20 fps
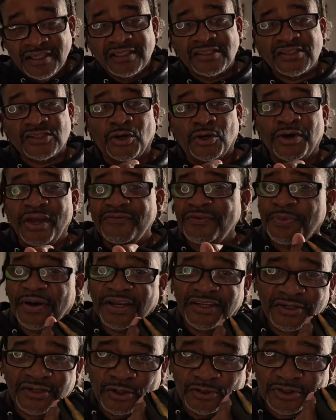So
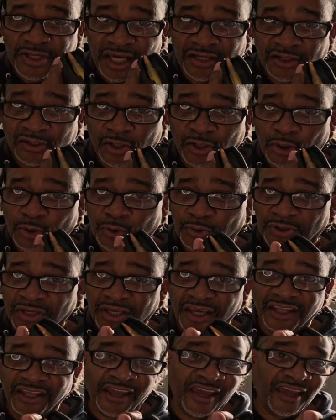everybody knows how to load
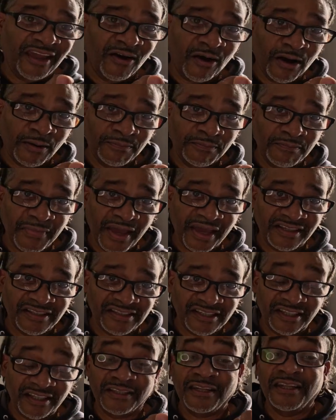an AR
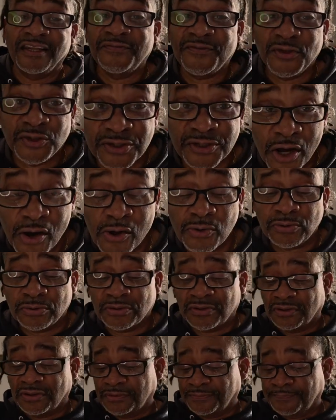magazine. And if you don't,
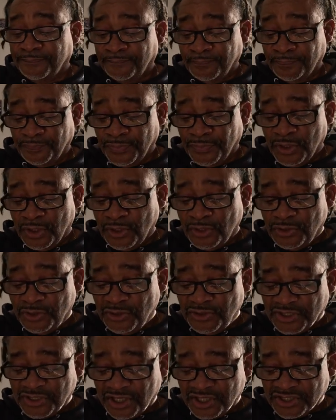
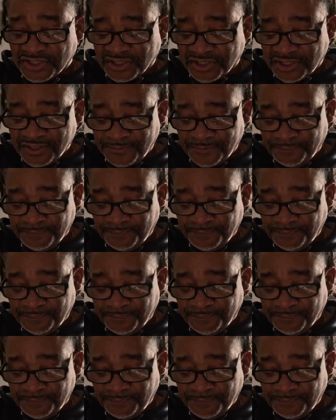you just